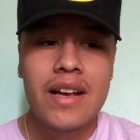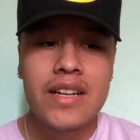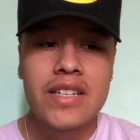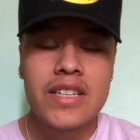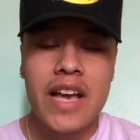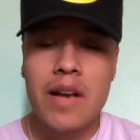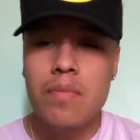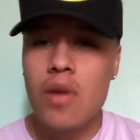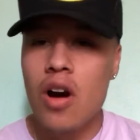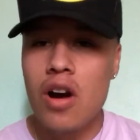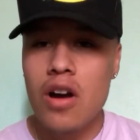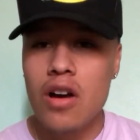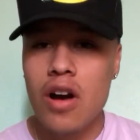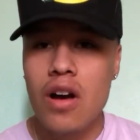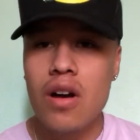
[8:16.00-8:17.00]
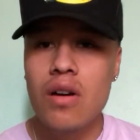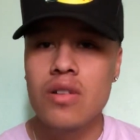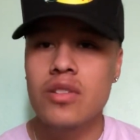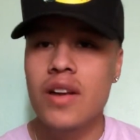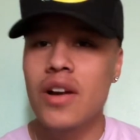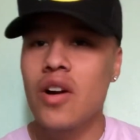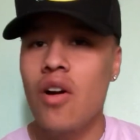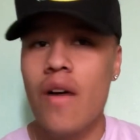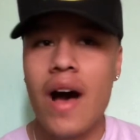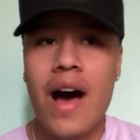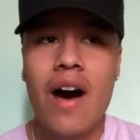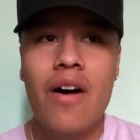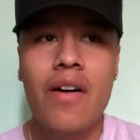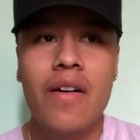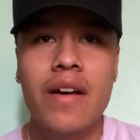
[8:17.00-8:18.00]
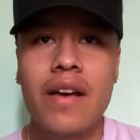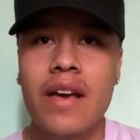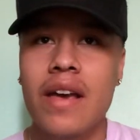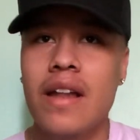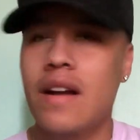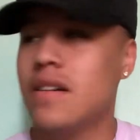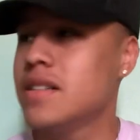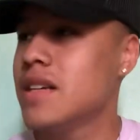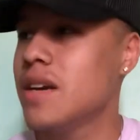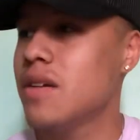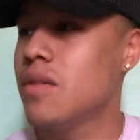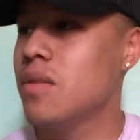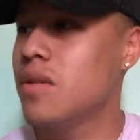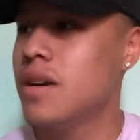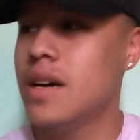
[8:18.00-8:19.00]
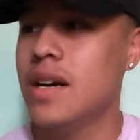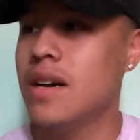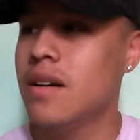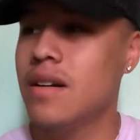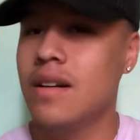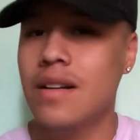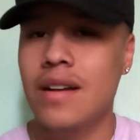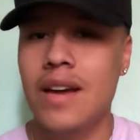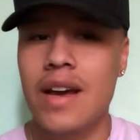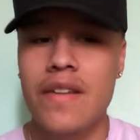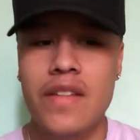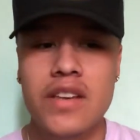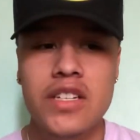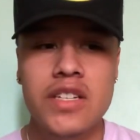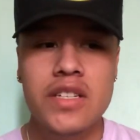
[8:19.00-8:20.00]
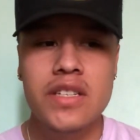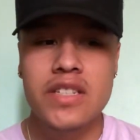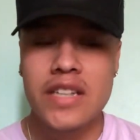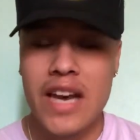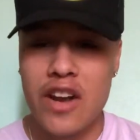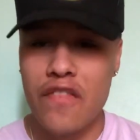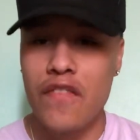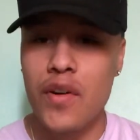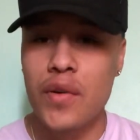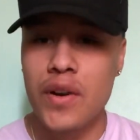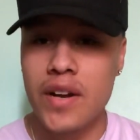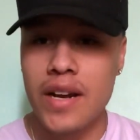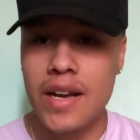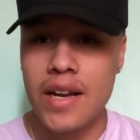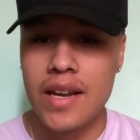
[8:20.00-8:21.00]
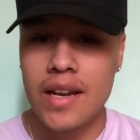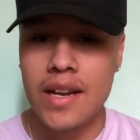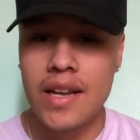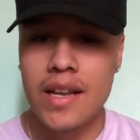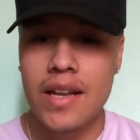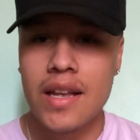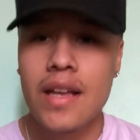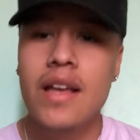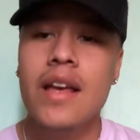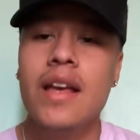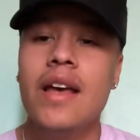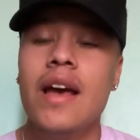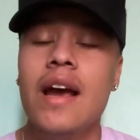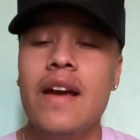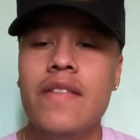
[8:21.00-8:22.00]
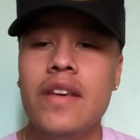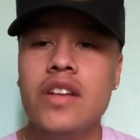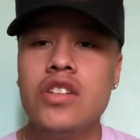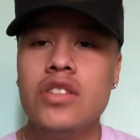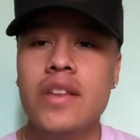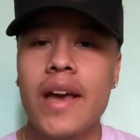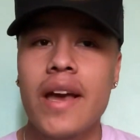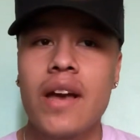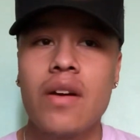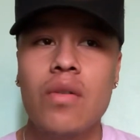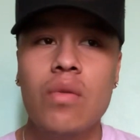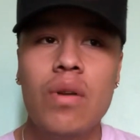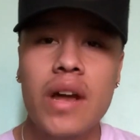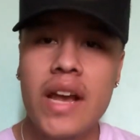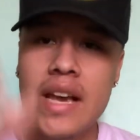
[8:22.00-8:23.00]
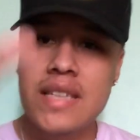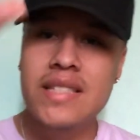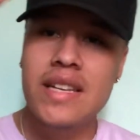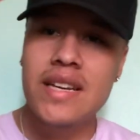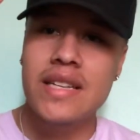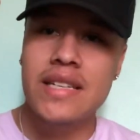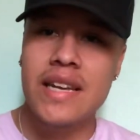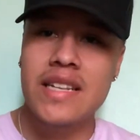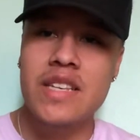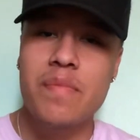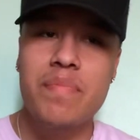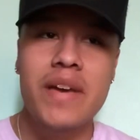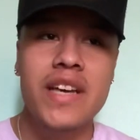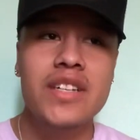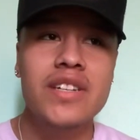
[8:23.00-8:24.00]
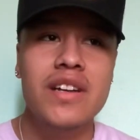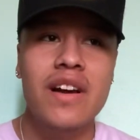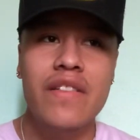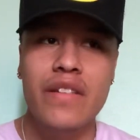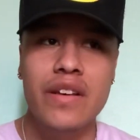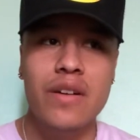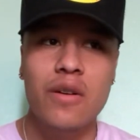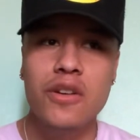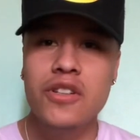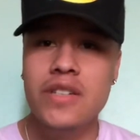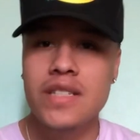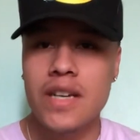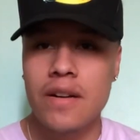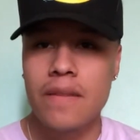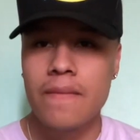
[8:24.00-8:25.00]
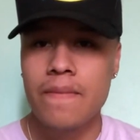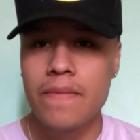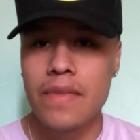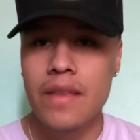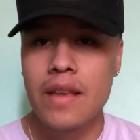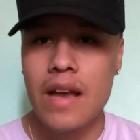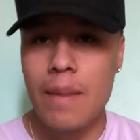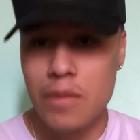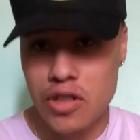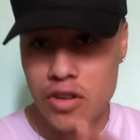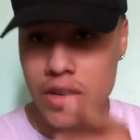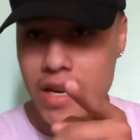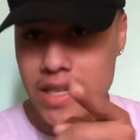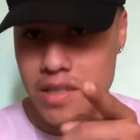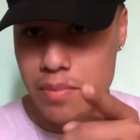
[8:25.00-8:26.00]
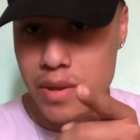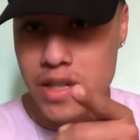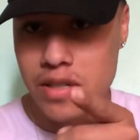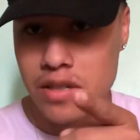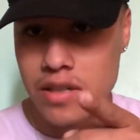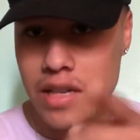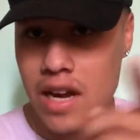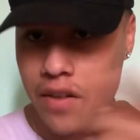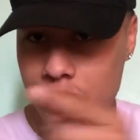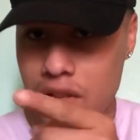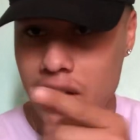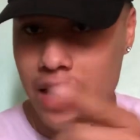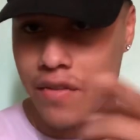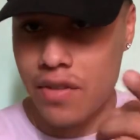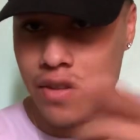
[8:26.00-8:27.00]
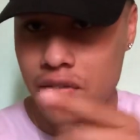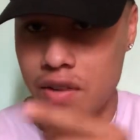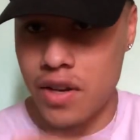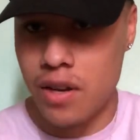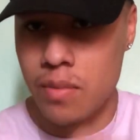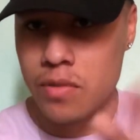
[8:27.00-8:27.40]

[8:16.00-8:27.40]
She's like, Marco. So I go out, and I was like, what? And then she had her phone in her hand, and then she's like, what is this? And it's a picture of the ultrasound. I'm gonna show you guys the pictures after the video.